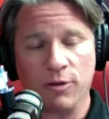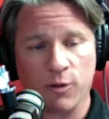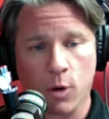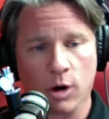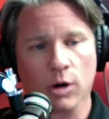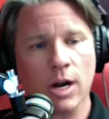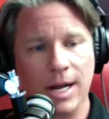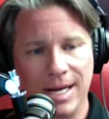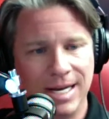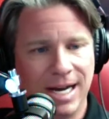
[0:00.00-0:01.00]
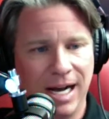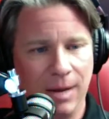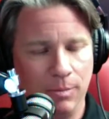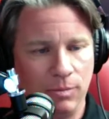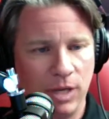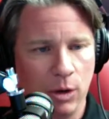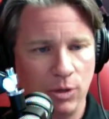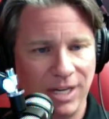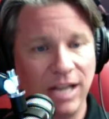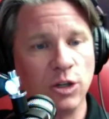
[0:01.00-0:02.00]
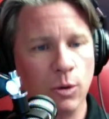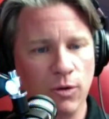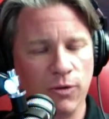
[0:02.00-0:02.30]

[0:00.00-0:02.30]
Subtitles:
before day two of